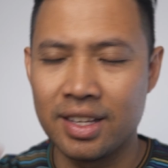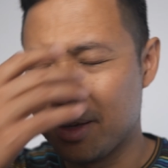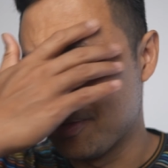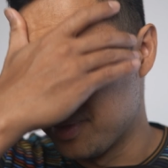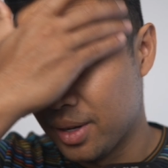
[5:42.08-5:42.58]

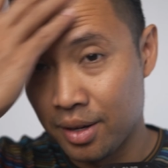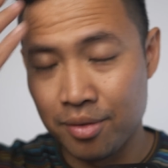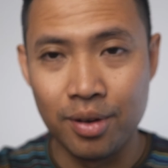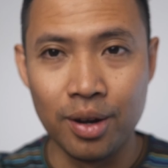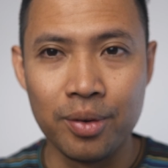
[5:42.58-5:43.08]
keep
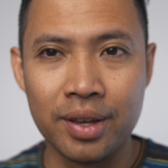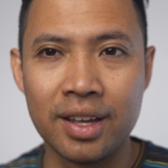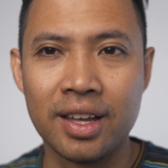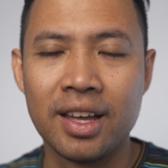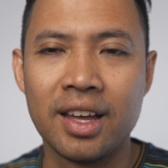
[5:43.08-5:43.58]

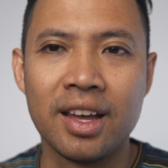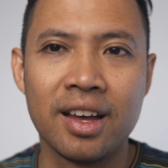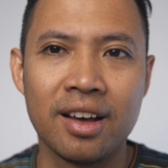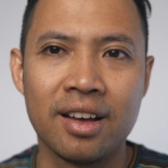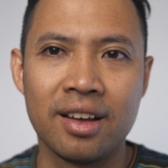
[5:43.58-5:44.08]
following
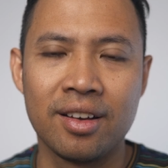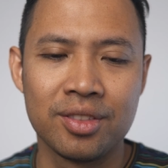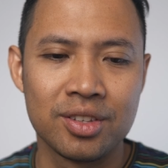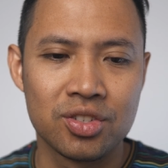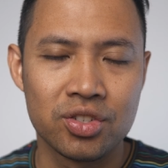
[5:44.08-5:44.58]

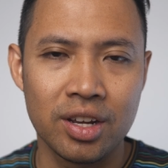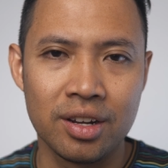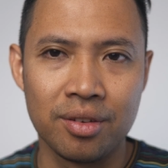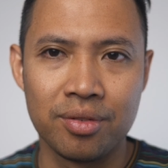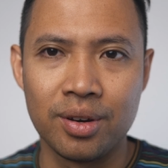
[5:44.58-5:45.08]
on this
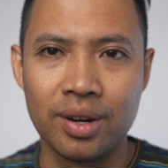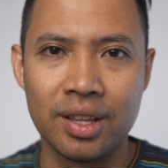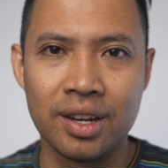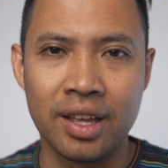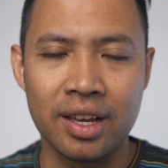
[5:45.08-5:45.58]
channel for
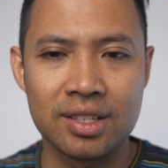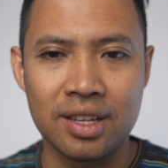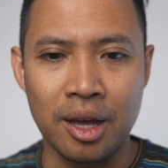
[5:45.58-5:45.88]
the next